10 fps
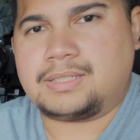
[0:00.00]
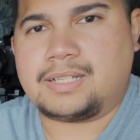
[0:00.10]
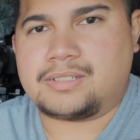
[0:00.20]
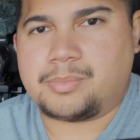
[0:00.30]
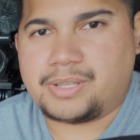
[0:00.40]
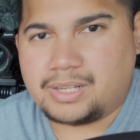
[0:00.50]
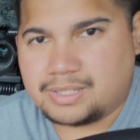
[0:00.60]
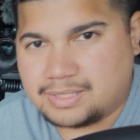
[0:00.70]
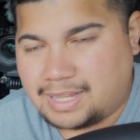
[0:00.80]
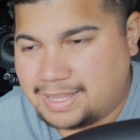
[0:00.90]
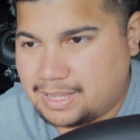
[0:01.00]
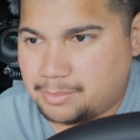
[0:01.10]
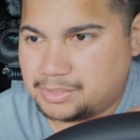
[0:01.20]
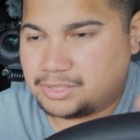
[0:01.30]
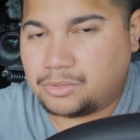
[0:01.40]
Now, to be honest, I
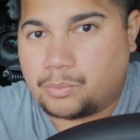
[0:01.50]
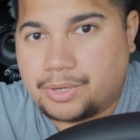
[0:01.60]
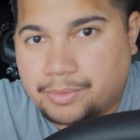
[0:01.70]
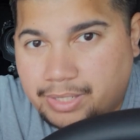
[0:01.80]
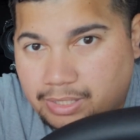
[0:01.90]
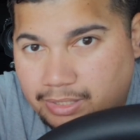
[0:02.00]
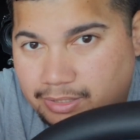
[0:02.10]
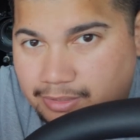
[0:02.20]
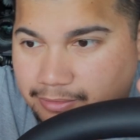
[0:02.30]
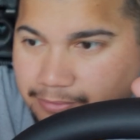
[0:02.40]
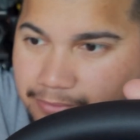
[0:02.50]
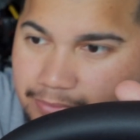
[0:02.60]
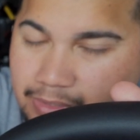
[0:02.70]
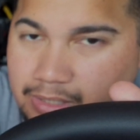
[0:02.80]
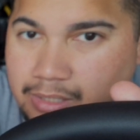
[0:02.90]
am a little weary of,
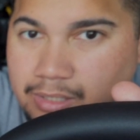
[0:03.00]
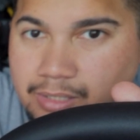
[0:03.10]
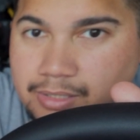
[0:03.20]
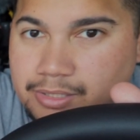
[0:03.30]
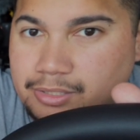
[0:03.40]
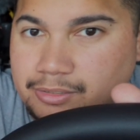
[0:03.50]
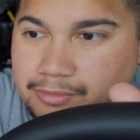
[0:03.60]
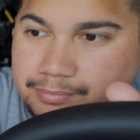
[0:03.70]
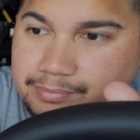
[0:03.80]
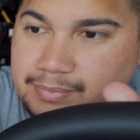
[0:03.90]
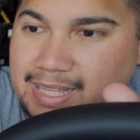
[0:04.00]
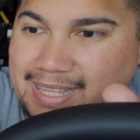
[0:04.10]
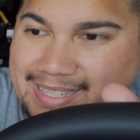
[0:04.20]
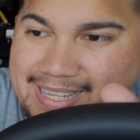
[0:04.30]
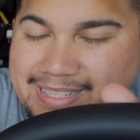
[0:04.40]
you know,
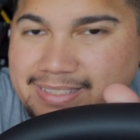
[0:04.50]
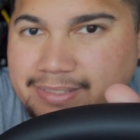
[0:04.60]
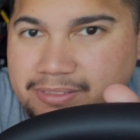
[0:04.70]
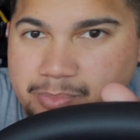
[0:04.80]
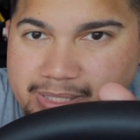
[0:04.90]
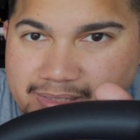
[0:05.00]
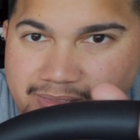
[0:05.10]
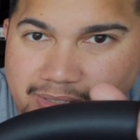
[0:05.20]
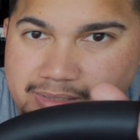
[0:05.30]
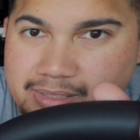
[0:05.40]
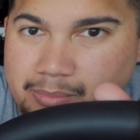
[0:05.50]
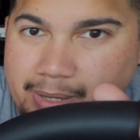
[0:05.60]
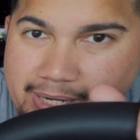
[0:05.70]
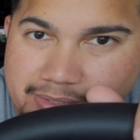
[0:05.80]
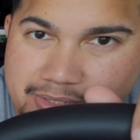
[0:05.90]
adhesives being stuck to the
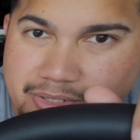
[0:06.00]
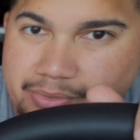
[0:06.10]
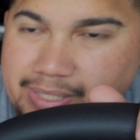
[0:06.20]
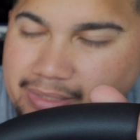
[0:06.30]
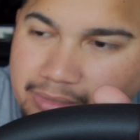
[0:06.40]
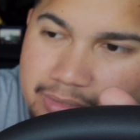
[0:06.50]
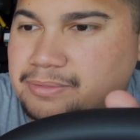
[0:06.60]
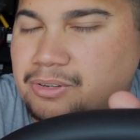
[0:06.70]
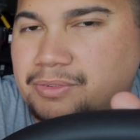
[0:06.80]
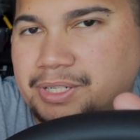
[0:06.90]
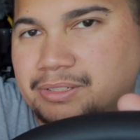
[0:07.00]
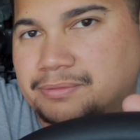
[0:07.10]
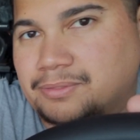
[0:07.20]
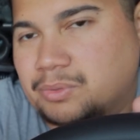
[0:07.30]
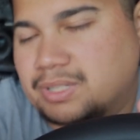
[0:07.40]
back of the screen. Over here in
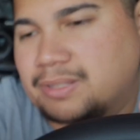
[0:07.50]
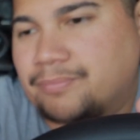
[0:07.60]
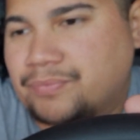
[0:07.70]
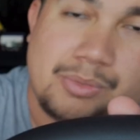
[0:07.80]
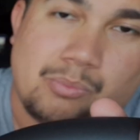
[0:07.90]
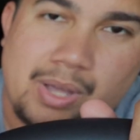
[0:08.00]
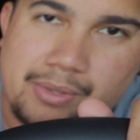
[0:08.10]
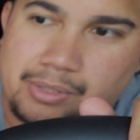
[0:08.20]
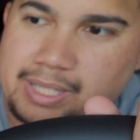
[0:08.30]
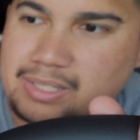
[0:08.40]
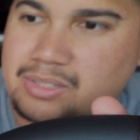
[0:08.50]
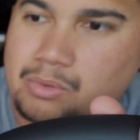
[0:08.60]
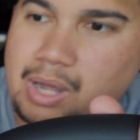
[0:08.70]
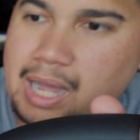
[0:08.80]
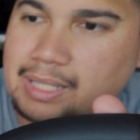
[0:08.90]
Florida, the weather gets so
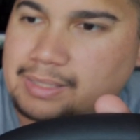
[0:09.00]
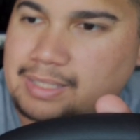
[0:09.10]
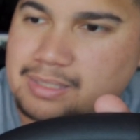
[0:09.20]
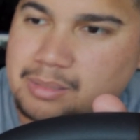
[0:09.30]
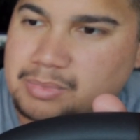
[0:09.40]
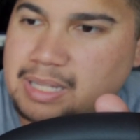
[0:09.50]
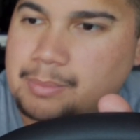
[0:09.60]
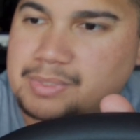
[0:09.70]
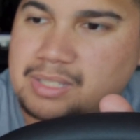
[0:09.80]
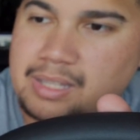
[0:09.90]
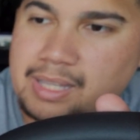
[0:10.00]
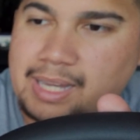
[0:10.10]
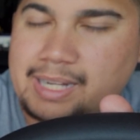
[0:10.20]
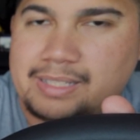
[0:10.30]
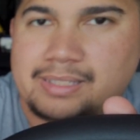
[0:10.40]
hot that sometimes
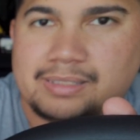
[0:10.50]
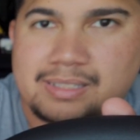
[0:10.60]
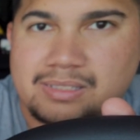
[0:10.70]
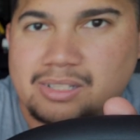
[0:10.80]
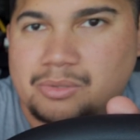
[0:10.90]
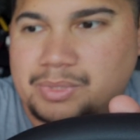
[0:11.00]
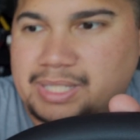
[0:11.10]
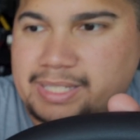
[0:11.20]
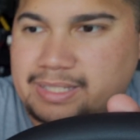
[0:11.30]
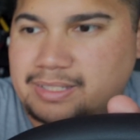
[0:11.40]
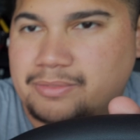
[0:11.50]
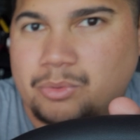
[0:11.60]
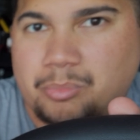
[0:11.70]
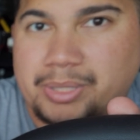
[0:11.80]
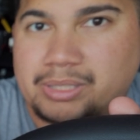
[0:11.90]
anything that's stuck with adhesive
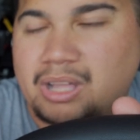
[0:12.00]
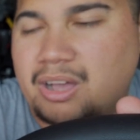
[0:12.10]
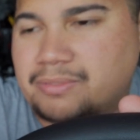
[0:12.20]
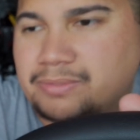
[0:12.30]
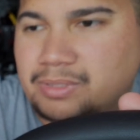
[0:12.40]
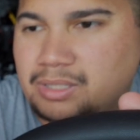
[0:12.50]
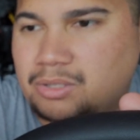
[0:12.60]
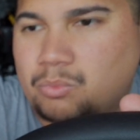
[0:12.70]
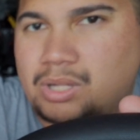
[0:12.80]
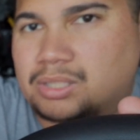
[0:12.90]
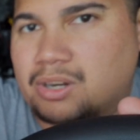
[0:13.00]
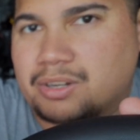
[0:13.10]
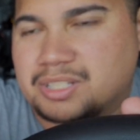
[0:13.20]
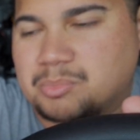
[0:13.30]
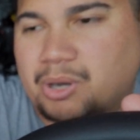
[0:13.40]
will peel off while a car
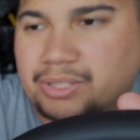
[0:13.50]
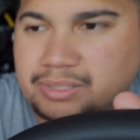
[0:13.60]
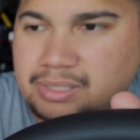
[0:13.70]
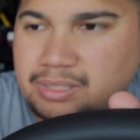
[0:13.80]
is parked.